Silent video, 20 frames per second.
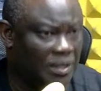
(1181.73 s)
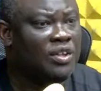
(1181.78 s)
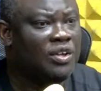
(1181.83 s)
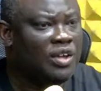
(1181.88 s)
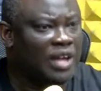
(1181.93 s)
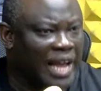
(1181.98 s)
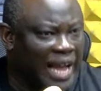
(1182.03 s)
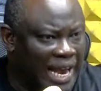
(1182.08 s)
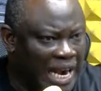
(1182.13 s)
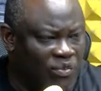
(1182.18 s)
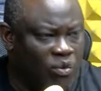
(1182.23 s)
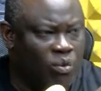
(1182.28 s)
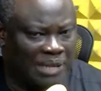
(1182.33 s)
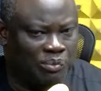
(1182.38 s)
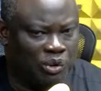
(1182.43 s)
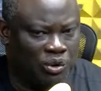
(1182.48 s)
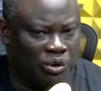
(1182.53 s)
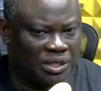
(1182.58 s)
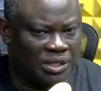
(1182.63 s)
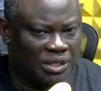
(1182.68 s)
And you know what?
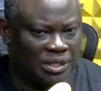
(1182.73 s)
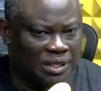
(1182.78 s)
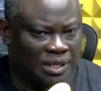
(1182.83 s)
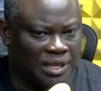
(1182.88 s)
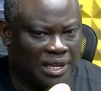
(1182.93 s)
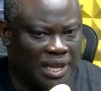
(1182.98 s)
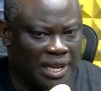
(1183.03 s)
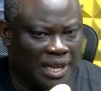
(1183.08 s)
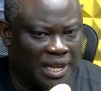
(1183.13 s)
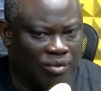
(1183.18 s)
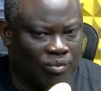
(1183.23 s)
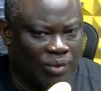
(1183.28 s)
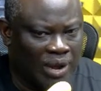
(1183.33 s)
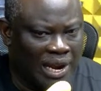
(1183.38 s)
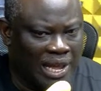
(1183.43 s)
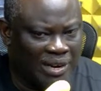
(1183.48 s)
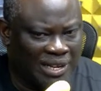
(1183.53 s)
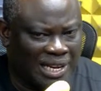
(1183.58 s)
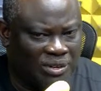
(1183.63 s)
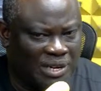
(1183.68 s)
Because
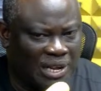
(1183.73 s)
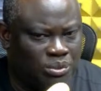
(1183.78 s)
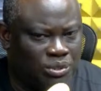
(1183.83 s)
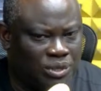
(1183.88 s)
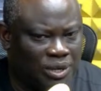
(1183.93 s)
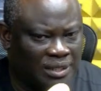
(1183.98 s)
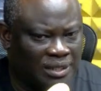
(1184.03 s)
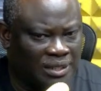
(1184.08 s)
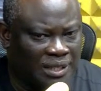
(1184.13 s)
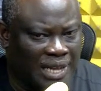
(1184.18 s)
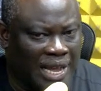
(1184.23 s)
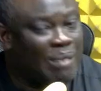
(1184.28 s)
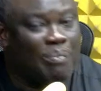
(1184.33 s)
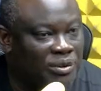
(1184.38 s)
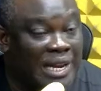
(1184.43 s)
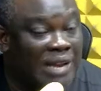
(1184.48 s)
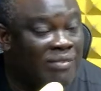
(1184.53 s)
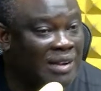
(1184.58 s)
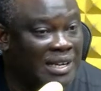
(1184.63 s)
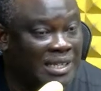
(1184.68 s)
after they don't
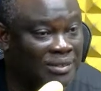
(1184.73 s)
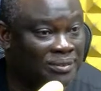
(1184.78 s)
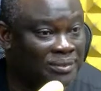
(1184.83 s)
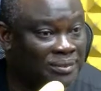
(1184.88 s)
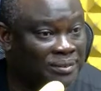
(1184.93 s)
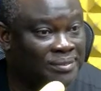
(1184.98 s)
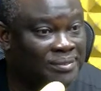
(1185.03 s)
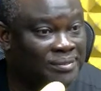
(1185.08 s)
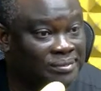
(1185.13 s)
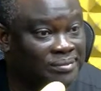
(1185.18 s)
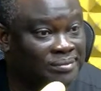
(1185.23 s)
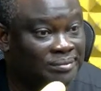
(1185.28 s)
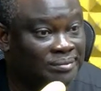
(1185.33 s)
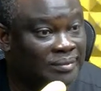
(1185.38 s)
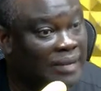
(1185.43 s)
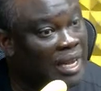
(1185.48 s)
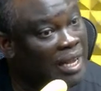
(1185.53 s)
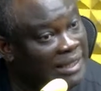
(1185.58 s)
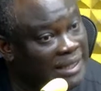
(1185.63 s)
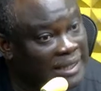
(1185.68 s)
understand
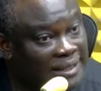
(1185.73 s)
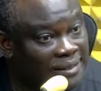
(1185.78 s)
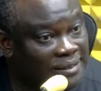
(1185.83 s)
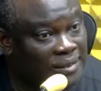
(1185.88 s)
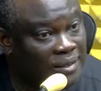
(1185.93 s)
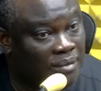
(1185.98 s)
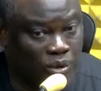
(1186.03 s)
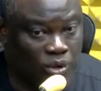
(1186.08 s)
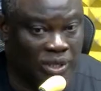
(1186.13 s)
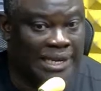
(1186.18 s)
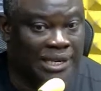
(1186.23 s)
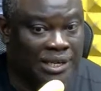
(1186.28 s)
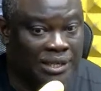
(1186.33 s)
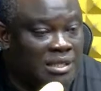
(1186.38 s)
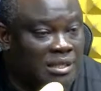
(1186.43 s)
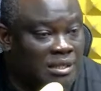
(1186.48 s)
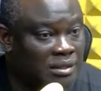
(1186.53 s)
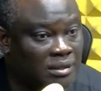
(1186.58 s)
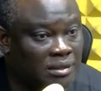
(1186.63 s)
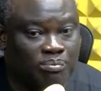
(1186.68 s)
it, because
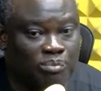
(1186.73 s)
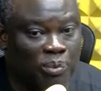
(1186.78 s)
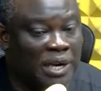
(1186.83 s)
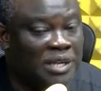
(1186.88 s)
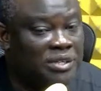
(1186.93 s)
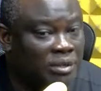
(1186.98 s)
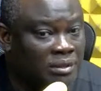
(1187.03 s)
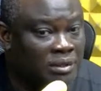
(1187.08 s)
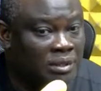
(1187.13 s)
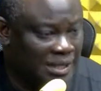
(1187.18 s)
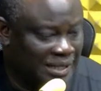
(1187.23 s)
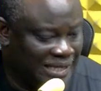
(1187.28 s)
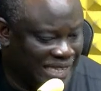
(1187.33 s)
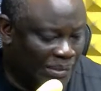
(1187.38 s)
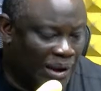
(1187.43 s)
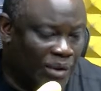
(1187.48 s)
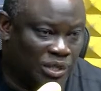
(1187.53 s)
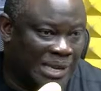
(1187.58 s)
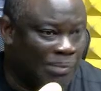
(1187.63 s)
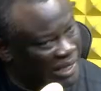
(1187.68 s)
it's pollution,
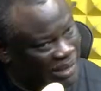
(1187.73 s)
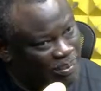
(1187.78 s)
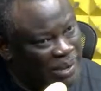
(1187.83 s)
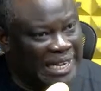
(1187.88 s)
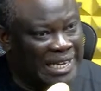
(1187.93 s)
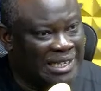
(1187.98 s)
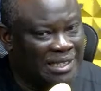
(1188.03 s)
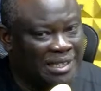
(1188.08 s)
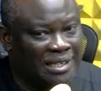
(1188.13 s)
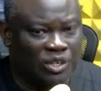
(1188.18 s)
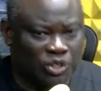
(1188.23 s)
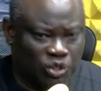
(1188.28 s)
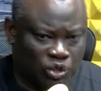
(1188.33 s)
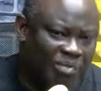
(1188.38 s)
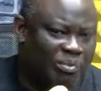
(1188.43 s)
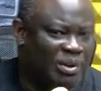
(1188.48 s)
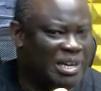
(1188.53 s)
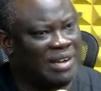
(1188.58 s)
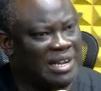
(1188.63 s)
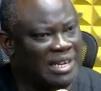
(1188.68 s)
Taliban was about there. They
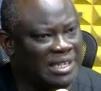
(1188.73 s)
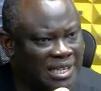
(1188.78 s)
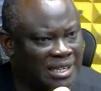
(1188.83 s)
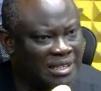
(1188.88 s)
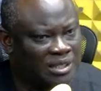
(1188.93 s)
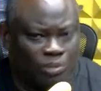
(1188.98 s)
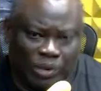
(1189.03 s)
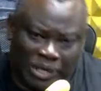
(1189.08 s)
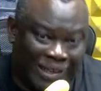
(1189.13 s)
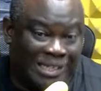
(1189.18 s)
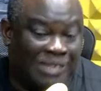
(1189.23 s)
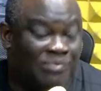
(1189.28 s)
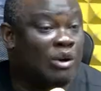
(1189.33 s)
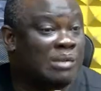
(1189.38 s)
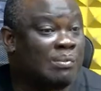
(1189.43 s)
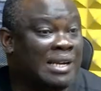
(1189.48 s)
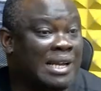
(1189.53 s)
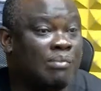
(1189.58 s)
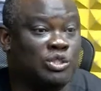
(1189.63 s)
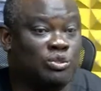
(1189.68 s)
cannot understand. But they have
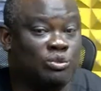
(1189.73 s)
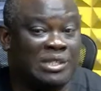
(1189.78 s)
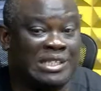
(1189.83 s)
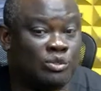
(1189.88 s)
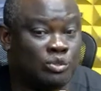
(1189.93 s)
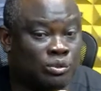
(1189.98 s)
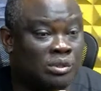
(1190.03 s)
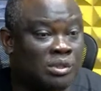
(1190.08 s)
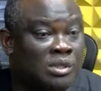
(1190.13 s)
the mood, the small